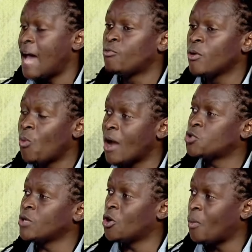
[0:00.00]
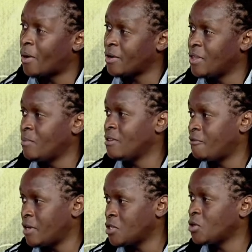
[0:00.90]
and we want to incorporate them in the
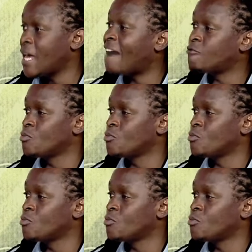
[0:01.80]
federation. They have yeah.